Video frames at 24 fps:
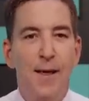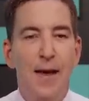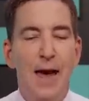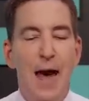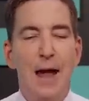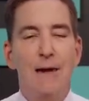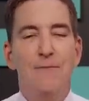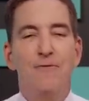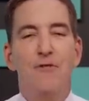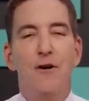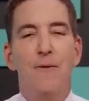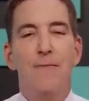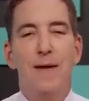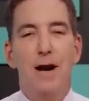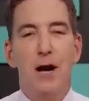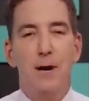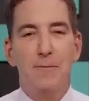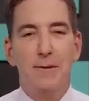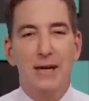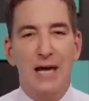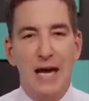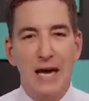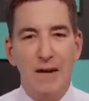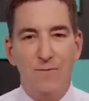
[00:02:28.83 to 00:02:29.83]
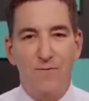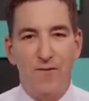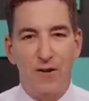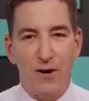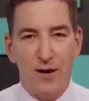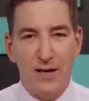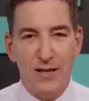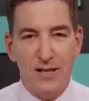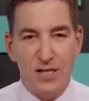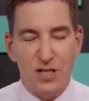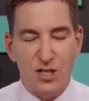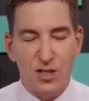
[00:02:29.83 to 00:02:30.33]
And from there, became
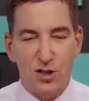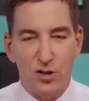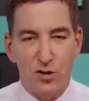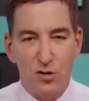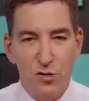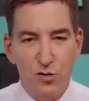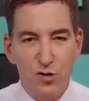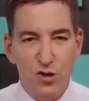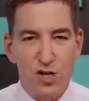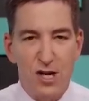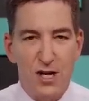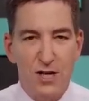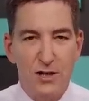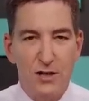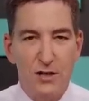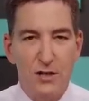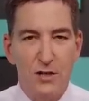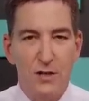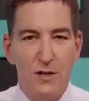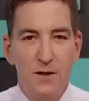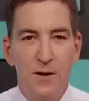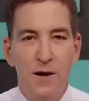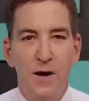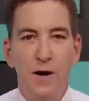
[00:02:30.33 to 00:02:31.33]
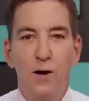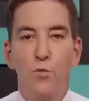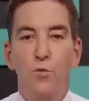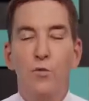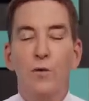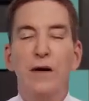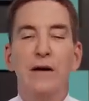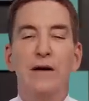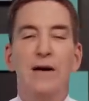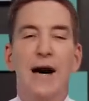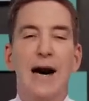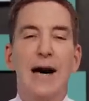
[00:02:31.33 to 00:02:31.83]
very disillusioned,
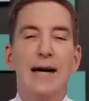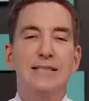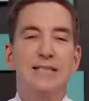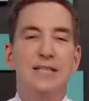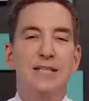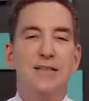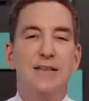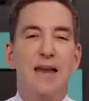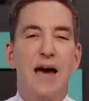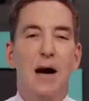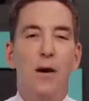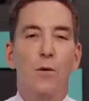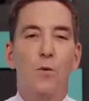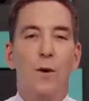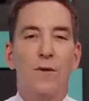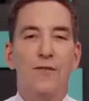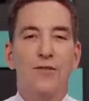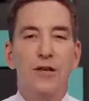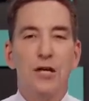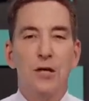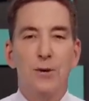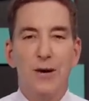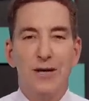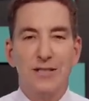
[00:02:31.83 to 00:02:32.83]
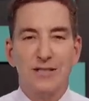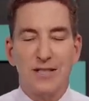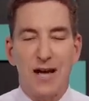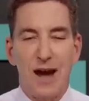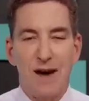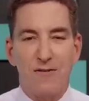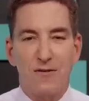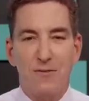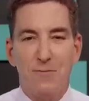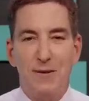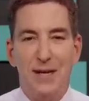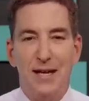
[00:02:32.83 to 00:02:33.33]
realizing that what the U.S.
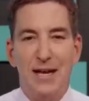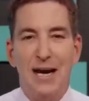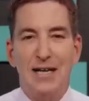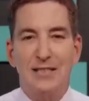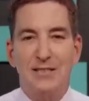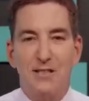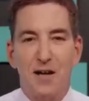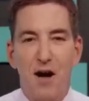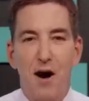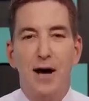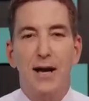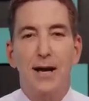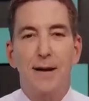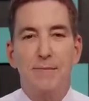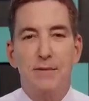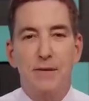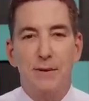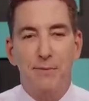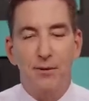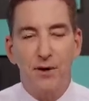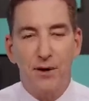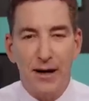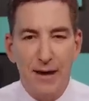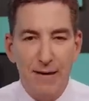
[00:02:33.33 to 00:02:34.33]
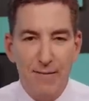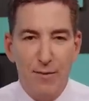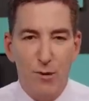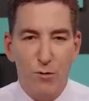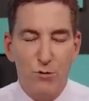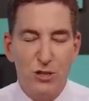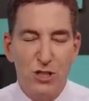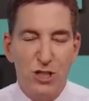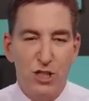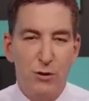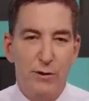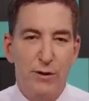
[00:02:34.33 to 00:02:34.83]
government had taught him to believe it
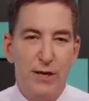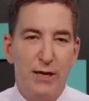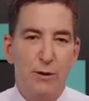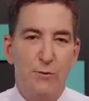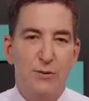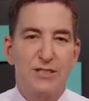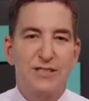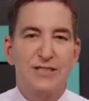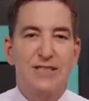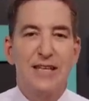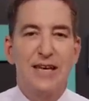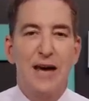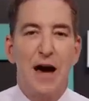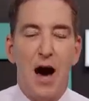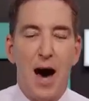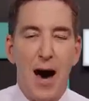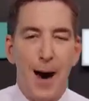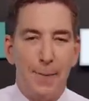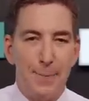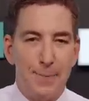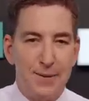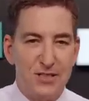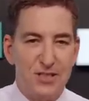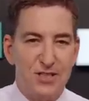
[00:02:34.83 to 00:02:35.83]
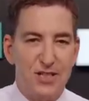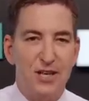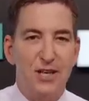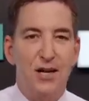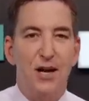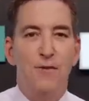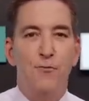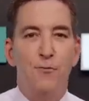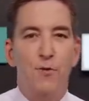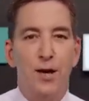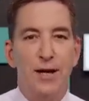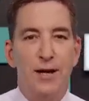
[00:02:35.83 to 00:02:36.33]
was doing was the opposite
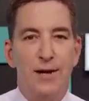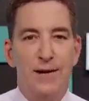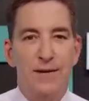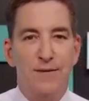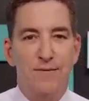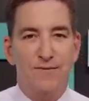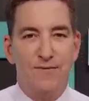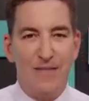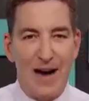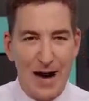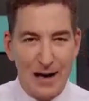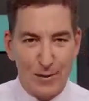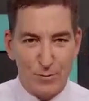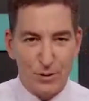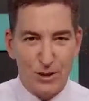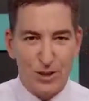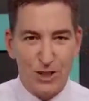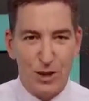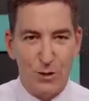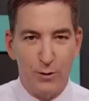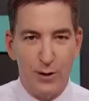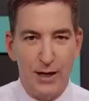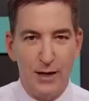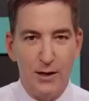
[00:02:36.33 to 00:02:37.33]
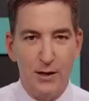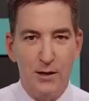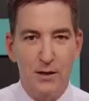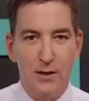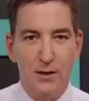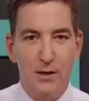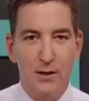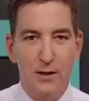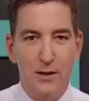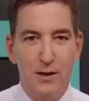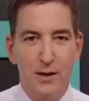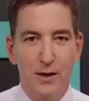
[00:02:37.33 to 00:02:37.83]
of what it in fact was doing,
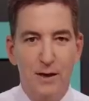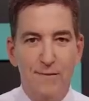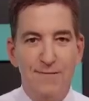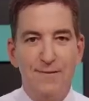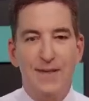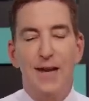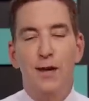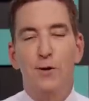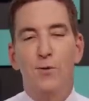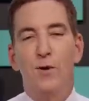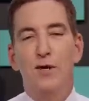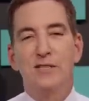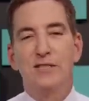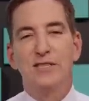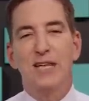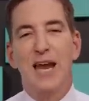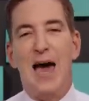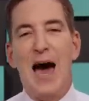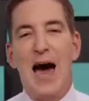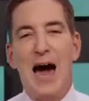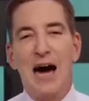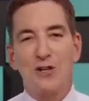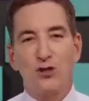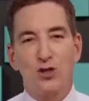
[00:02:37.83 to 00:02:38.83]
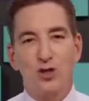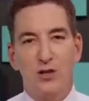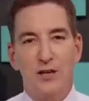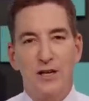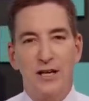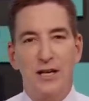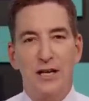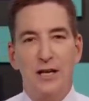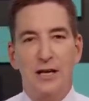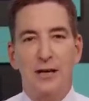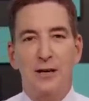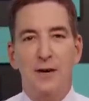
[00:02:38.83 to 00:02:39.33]
that it wasn't
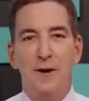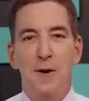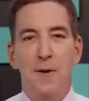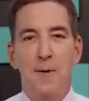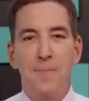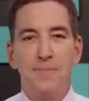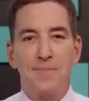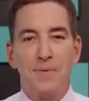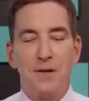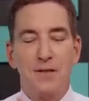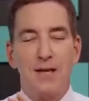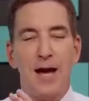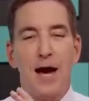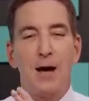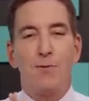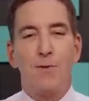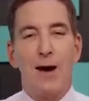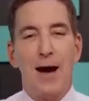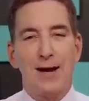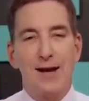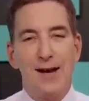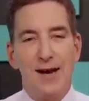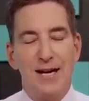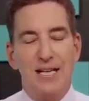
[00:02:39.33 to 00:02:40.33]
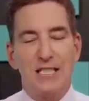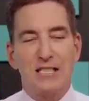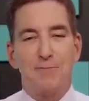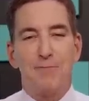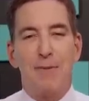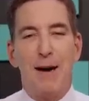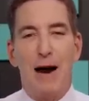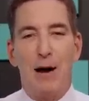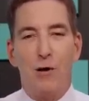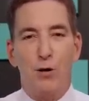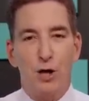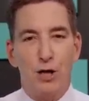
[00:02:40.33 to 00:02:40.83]
actually directing its
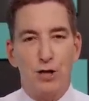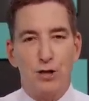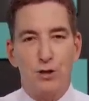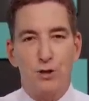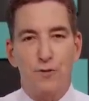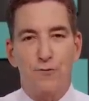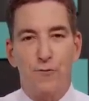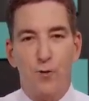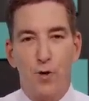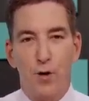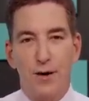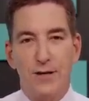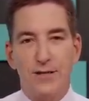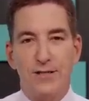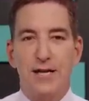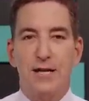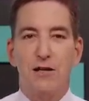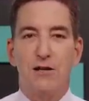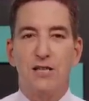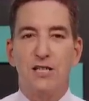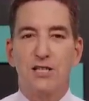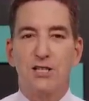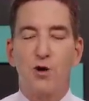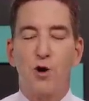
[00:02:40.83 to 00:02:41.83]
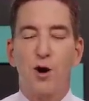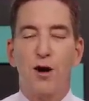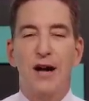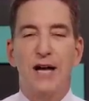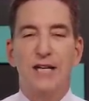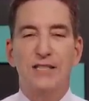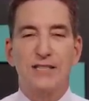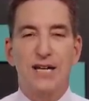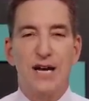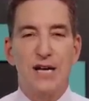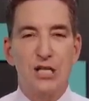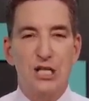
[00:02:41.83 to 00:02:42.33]
power to foreign terrorist
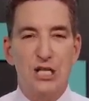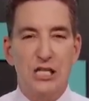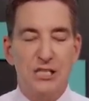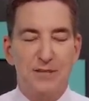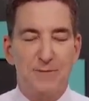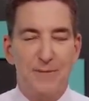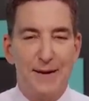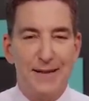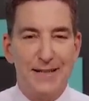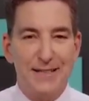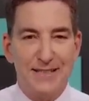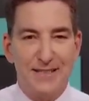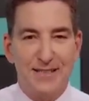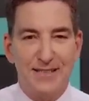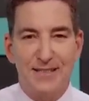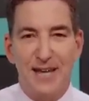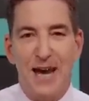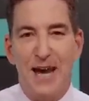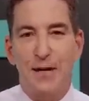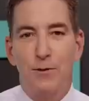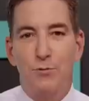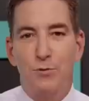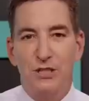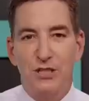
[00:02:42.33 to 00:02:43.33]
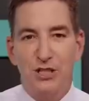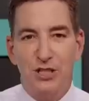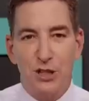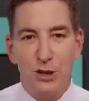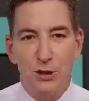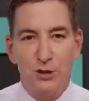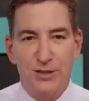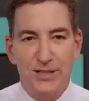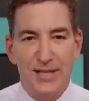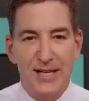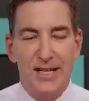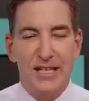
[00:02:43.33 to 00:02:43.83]
organizations, but instead was
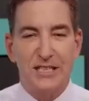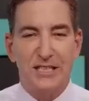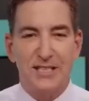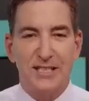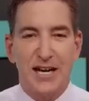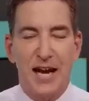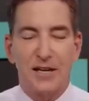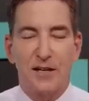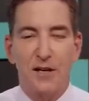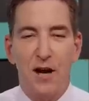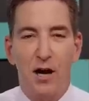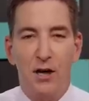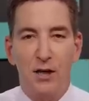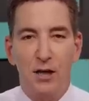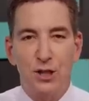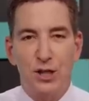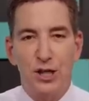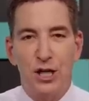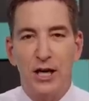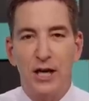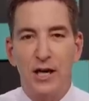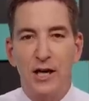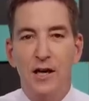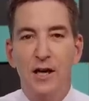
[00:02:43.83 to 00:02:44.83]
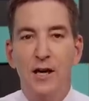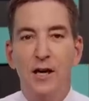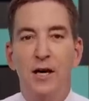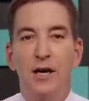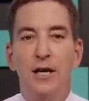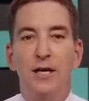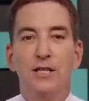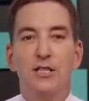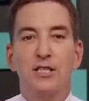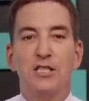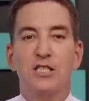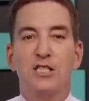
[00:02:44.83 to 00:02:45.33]
using its technology
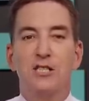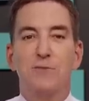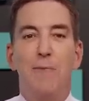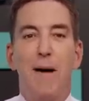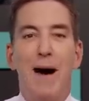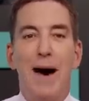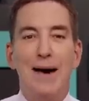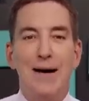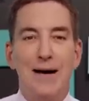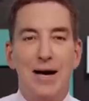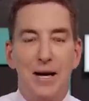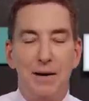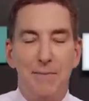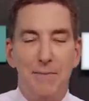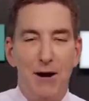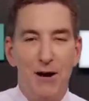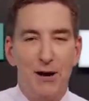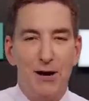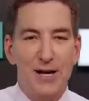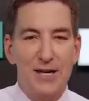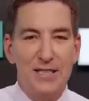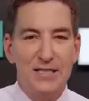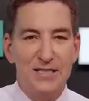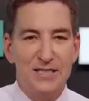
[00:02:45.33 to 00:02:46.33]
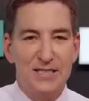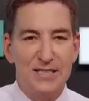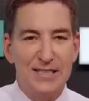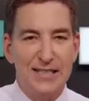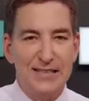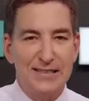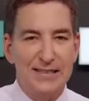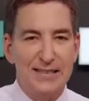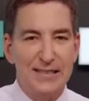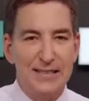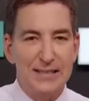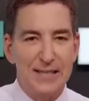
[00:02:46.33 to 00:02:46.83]
to spy on American
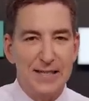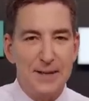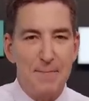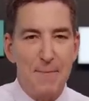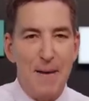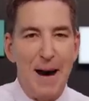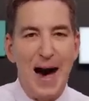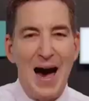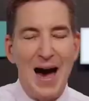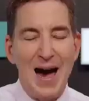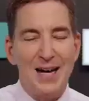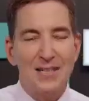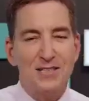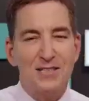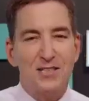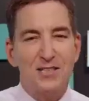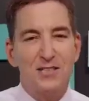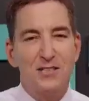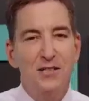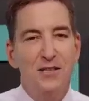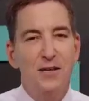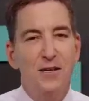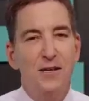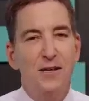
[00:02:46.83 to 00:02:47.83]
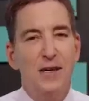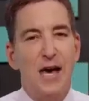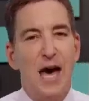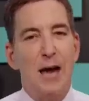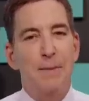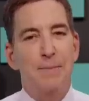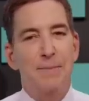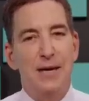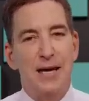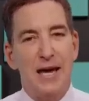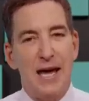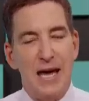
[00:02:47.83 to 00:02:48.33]
citizens en masse,
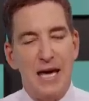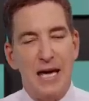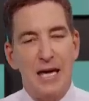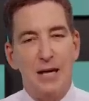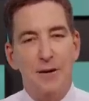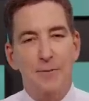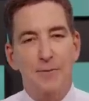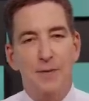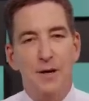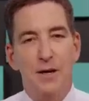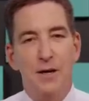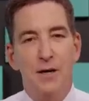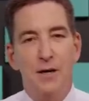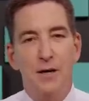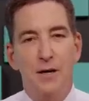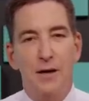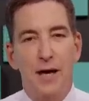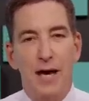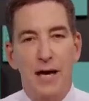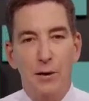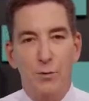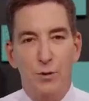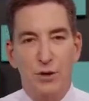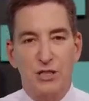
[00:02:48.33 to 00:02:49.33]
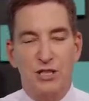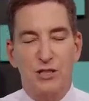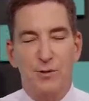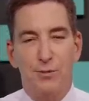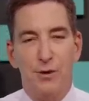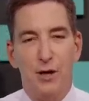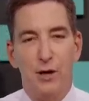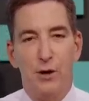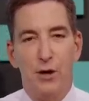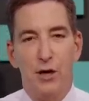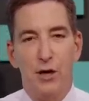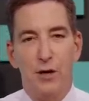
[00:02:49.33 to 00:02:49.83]
and became a
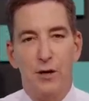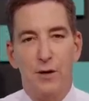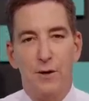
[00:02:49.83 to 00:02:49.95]
whistleblower.